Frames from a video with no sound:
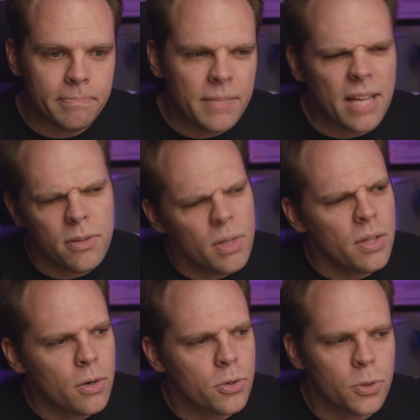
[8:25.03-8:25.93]

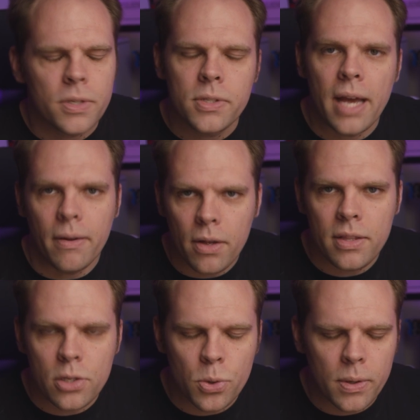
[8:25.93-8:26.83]
They're all shorts, in
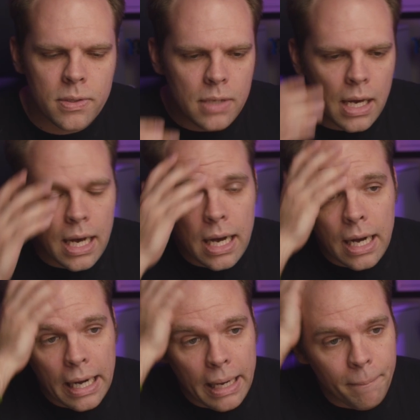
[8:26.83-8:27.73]
these shorts.
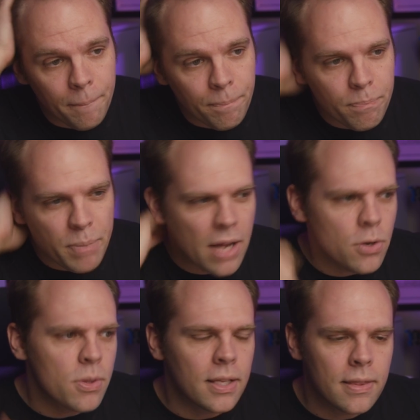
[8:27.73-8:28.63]
But I
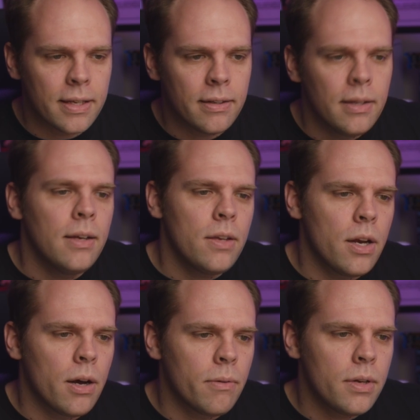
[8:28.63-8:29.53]
do think that,
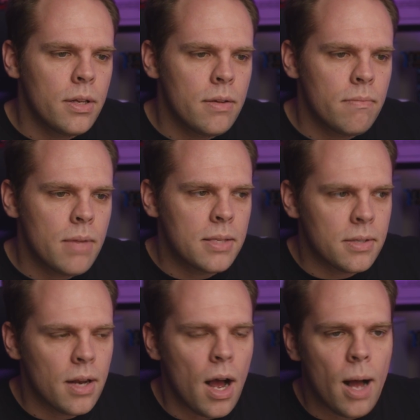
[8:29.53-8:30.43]
it's
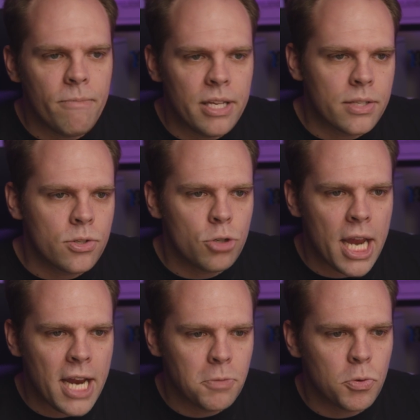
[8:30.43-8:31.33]
an obvious
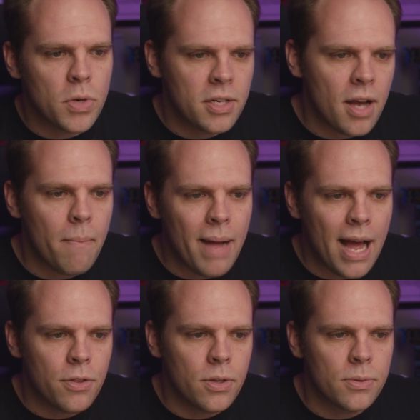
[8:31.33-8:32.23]
change between Tom
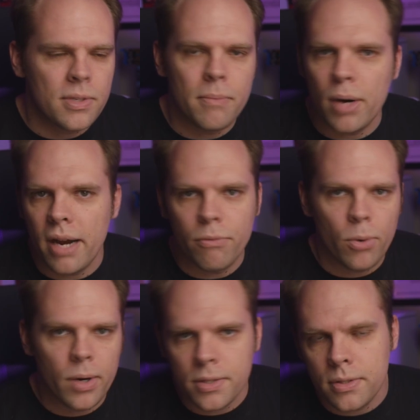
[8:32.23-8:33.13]
Matthews and Brian
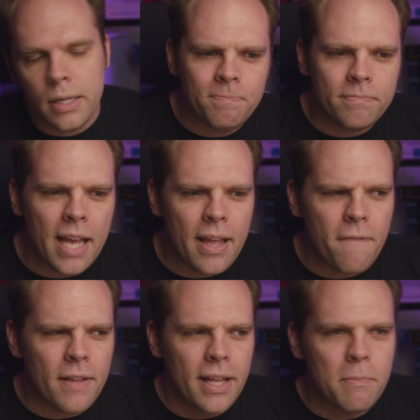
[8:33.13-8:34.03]
Forrest. I
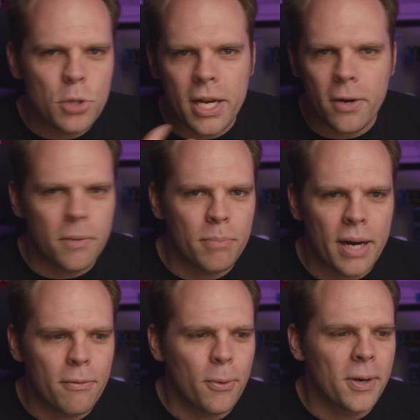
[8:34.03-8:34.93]
feel like I'm shitting on
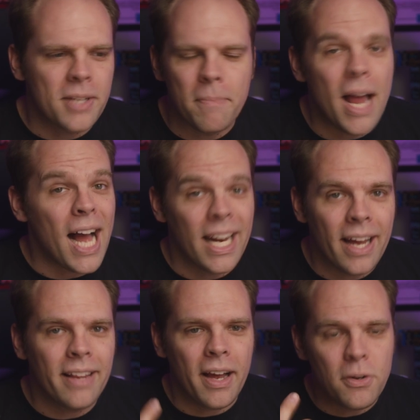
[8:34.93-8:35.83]
Brian Forrest. I'm not.
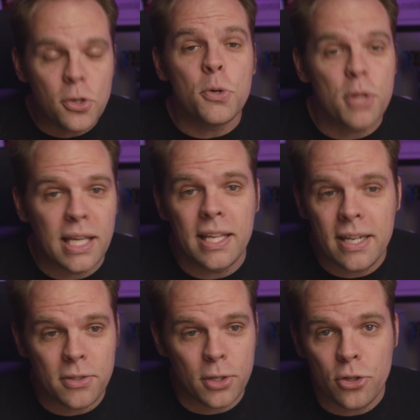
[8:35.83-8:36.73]
I do think he
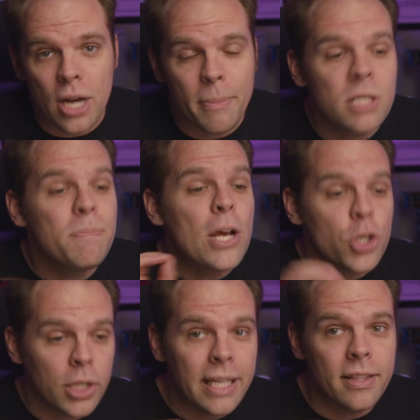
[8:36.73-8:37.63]
does a good job,
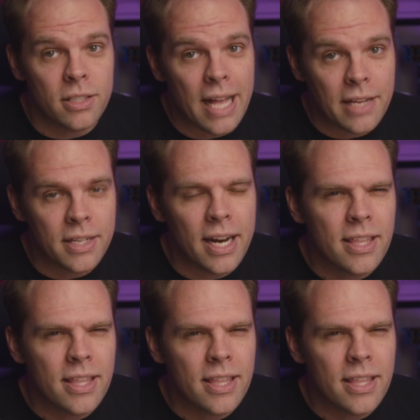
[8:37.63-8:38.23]
especially in this last scene.